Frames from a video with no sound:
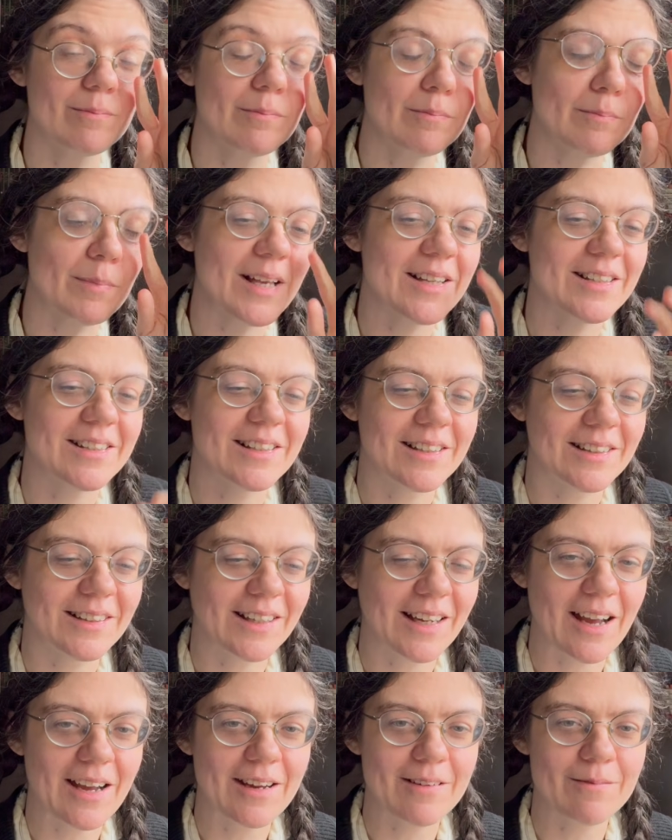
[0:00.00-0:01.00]

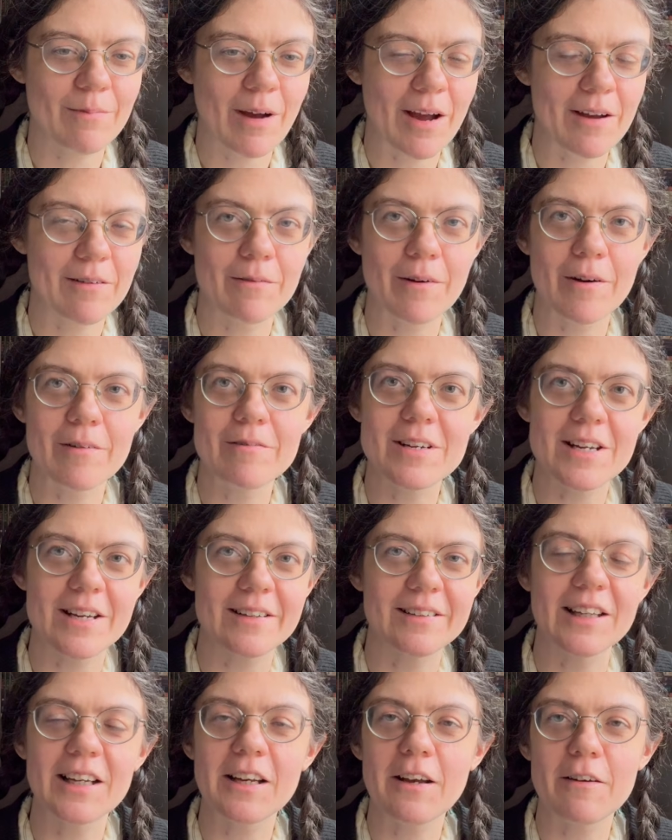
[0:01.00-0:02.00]
Basically, I wrote
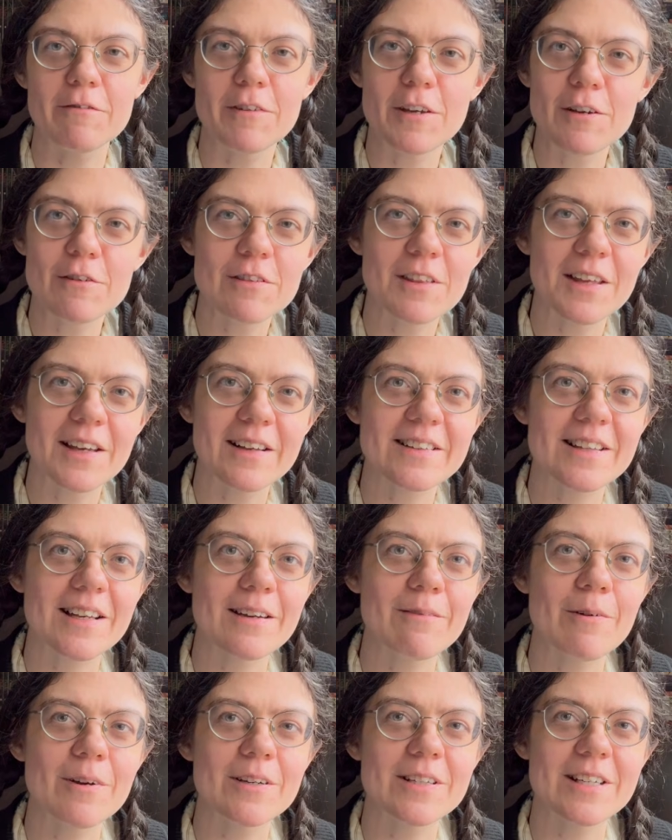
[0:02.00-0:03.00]
down like a few things I
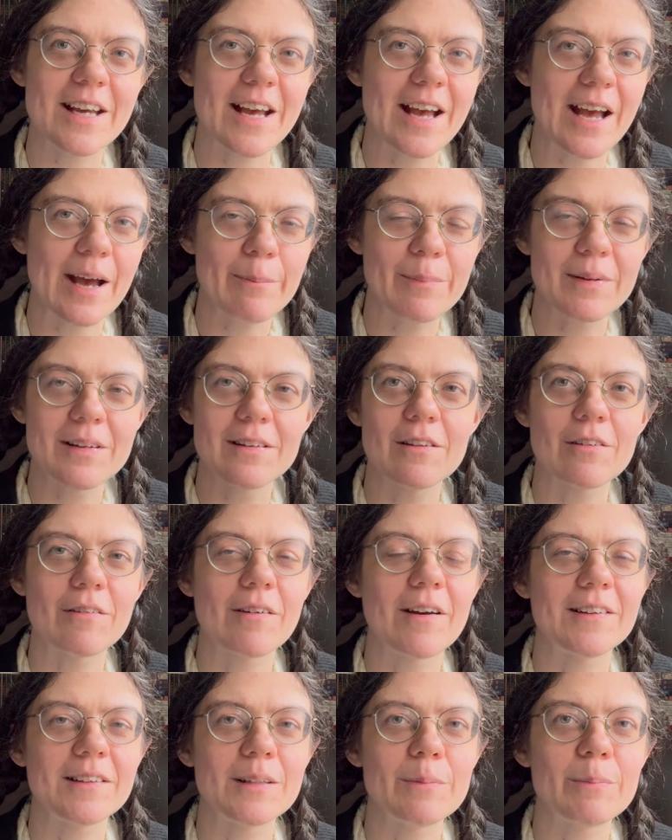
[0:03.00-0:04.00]
want to happen
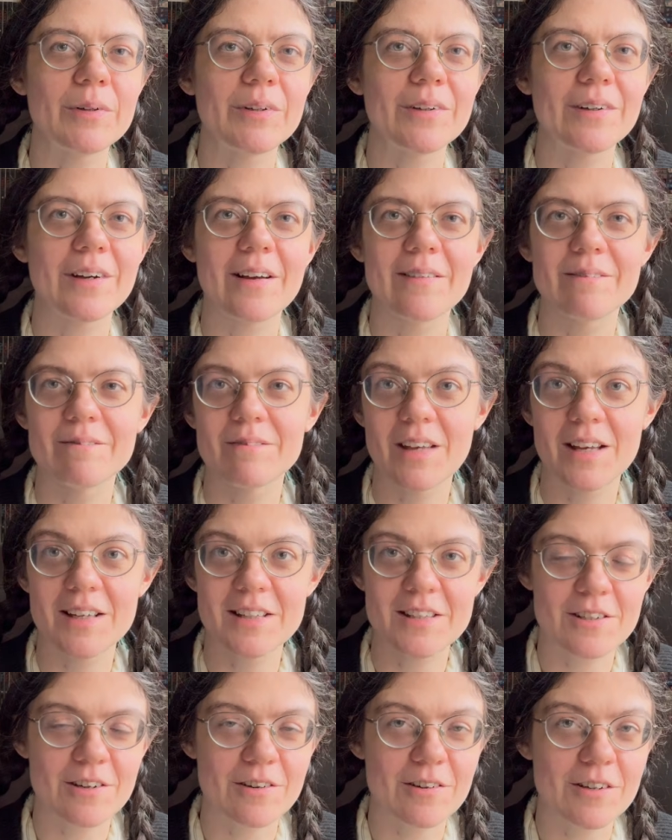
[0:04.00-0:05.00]
throughout the book. I
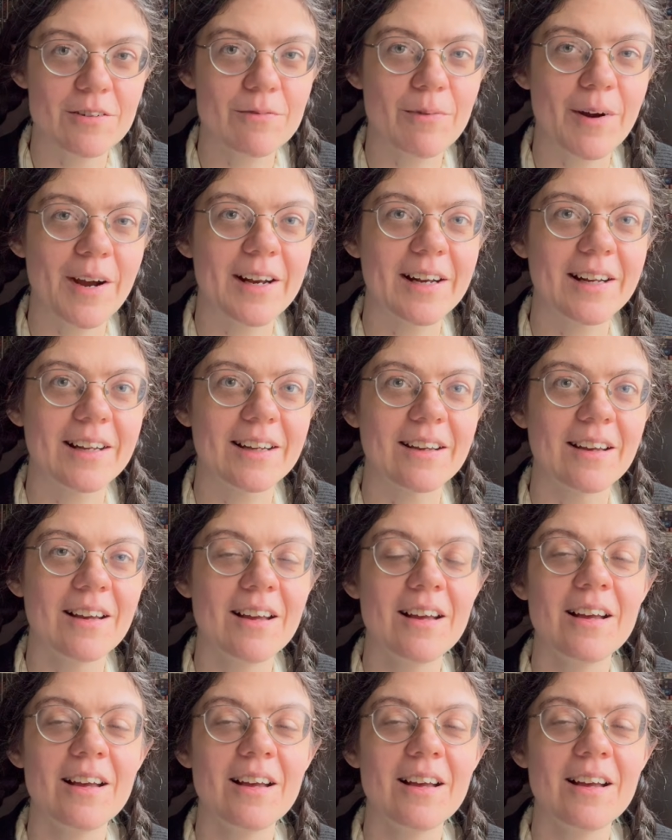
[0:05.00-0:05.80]
started writing.